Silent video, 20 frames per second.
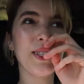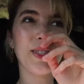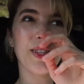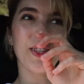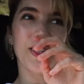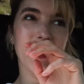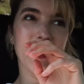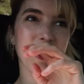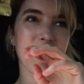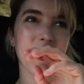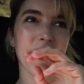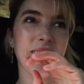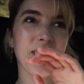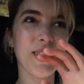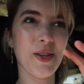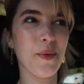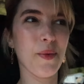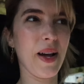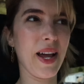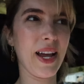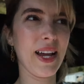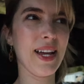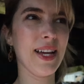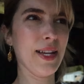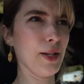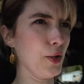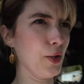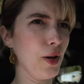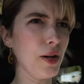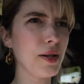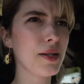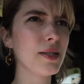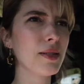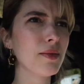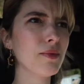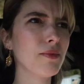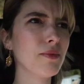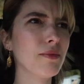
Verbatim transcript: to look the way it looked.